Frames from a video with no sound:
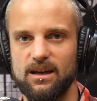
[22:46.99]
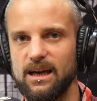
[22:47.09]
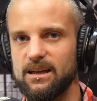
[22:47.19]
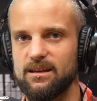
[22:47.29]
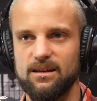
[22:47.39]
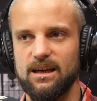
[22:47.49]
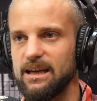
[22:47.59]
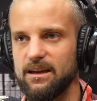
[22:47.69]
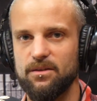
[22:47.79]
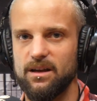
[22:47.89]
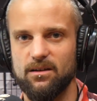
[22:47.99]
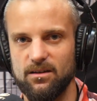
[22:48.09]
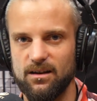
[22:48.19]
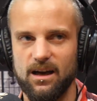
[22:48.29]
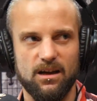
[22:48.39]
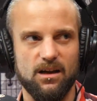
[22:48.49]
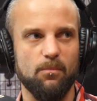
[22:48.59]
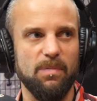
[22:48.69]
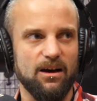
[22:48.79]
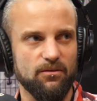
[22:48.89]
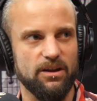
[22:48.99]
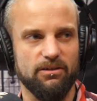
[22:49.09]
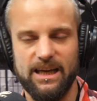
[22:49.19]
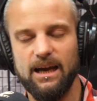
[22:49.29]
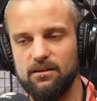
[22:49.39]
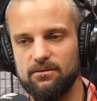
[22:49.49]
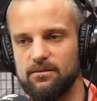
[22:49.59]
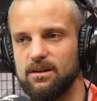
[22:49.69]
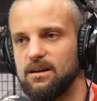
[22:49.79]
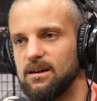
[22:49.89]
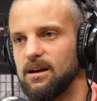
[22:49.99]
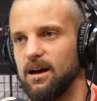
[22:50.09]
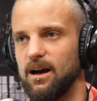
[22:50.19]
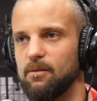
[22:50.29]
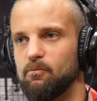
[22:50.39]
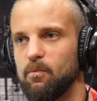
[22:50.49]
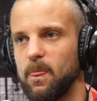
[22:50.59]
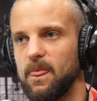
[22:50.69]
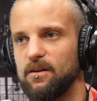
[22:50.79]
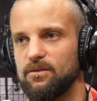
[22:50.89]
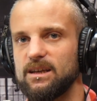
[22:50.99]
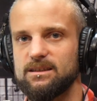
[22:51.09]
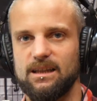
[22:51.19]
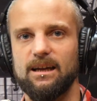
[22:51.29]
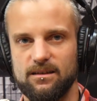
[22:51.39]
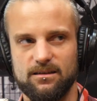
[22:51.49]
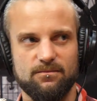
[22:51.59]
anything about their account. That's standard.